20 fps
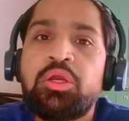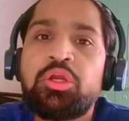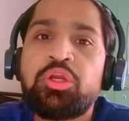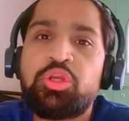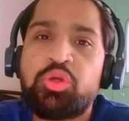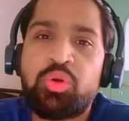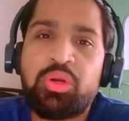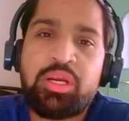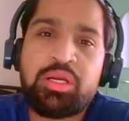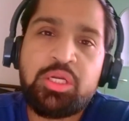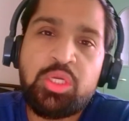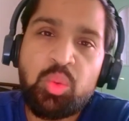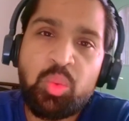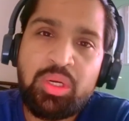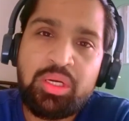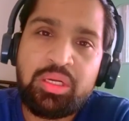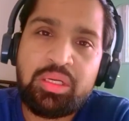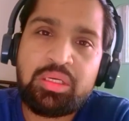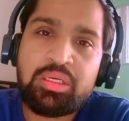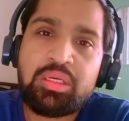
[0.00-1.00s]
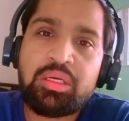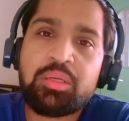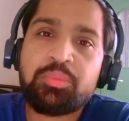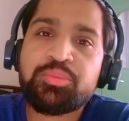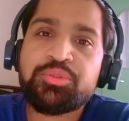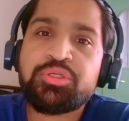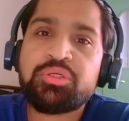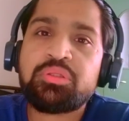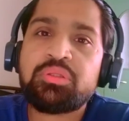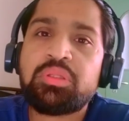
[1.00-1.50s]
Your end-to-end
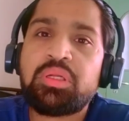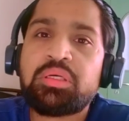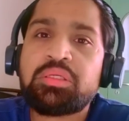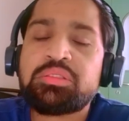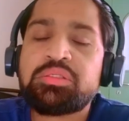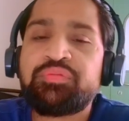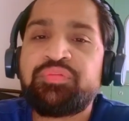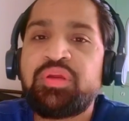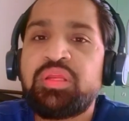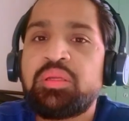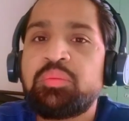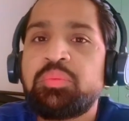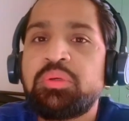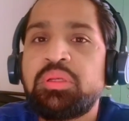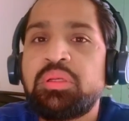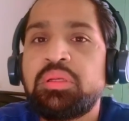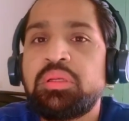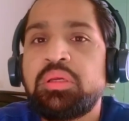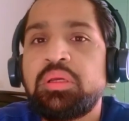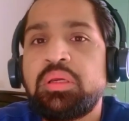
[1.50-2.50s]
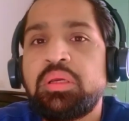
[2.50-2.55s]
encryption that is available.